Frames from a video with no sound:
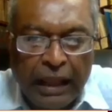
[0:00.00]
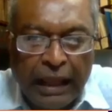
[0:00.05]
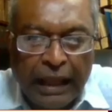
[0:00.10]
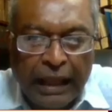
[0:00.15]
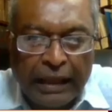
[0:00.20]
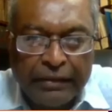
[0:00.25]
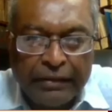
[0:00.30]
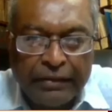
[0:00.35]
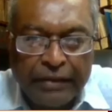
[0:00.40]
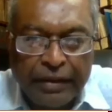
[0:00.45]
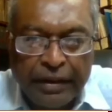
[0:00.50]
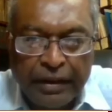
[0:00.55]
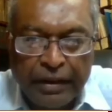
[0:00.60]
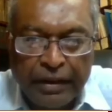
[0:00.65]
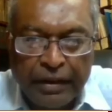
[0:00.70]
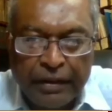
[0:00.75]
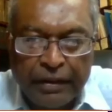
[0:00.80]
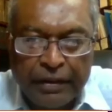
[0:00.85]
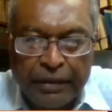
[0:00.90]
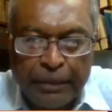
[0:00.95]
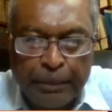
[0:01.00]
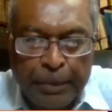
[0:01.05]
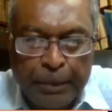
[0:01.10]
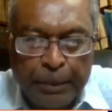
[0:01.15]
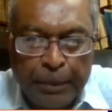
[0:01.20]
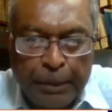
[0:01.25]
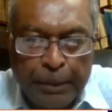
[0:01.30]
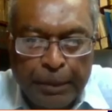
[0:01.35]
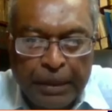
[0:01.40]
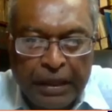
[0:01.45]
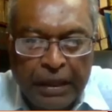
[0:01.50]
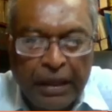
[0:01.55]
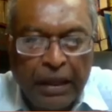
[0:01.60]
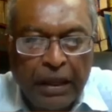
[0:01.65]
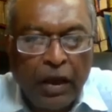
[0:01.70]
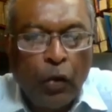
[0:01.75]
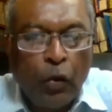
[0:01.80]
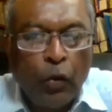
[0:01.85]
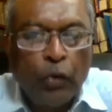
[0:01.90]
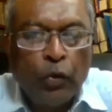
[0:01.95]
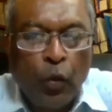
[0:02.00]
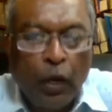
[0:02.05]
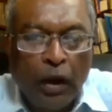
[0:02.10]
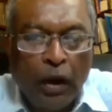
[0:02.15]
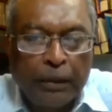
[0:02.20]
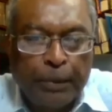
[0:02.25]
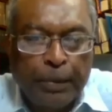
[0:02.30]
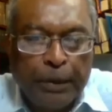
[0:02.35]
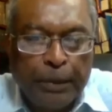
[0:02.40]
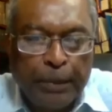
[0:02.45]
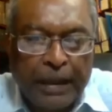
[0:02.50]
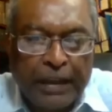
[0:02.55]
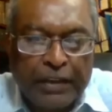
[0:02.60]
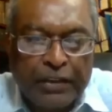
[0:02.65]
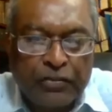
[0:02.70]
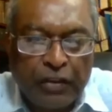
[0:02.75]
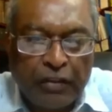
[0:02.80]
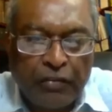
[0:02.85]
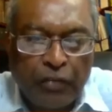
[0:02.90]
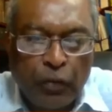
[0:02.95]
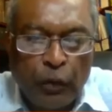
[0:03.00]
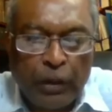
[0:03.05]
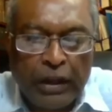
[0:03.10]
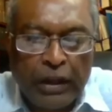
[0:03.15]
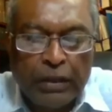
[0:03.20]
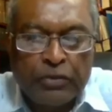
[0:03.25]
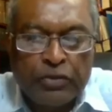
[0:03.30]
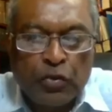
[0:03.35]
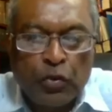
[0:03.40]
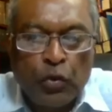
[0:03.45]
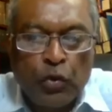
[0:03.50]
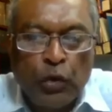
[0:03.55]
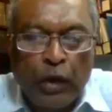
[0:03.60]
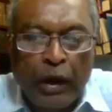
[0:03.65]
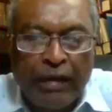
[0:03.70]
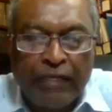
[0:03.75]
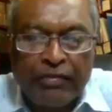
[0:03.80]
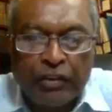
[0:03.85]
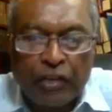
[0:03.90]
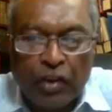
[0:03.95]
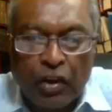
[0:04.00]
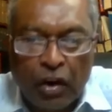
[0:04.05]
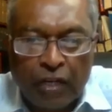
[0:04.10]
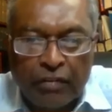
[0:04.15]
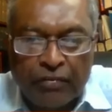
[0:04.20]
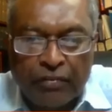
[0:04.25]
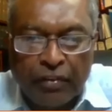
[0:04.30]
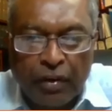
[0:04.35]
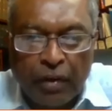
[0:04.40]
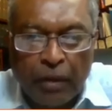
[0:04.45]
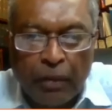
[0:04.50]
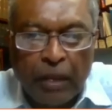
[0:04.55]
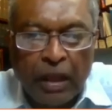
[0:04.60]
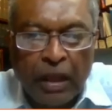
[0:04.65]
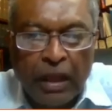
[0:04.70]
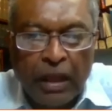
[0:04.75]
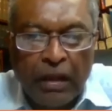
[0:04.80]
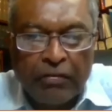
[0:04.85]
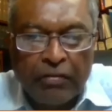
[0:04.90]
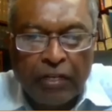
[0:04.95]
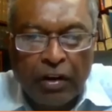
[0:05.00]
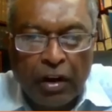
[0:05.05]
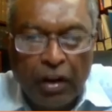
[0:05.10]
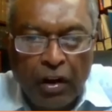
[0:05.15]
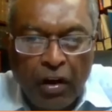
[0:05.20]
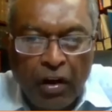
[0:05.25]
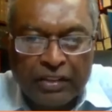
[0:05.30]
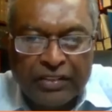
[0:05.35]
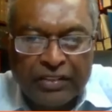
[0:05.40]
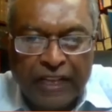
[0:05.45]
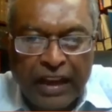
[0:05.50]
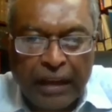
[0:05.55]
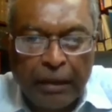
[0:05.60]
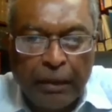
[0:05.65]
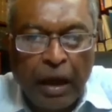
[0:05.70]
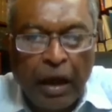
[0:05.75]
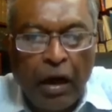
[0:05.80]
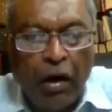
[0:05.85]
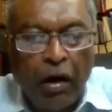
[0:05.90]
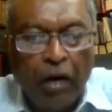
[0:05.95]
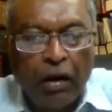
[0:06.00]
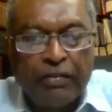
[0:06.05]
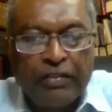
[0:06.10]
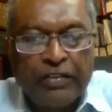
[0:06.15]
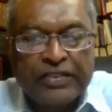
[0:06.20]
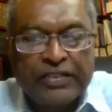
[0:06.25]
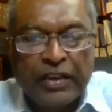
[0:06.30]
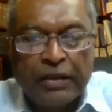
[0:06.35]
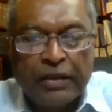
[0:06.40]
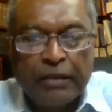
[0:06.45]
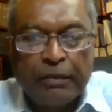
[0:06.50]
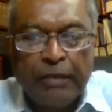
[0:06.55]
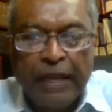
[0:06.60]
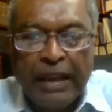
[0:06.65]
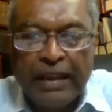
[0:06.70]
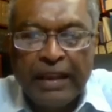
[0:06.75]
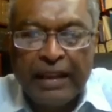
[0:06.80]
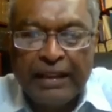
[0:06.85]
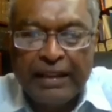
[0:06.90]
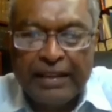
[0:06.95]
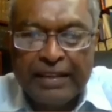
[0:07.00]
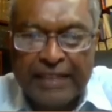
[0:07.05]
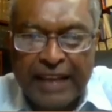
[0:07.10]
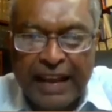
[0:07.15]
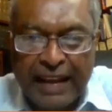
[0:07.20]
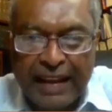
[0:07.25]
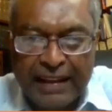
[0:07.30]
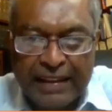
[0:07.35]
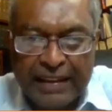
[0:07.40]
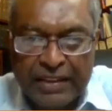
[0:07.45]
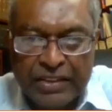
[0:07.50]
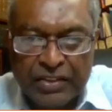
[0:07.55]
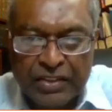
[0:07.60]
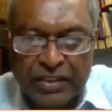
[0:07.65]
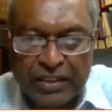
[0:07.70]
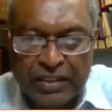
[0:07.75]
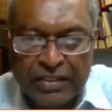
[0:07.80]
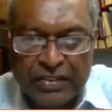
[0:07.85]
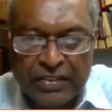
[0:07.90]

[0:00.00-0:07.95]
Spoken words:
and the PPP would want people like Trevor Williams, who you haven't heard from for a long time, all of a sudden making these allegations.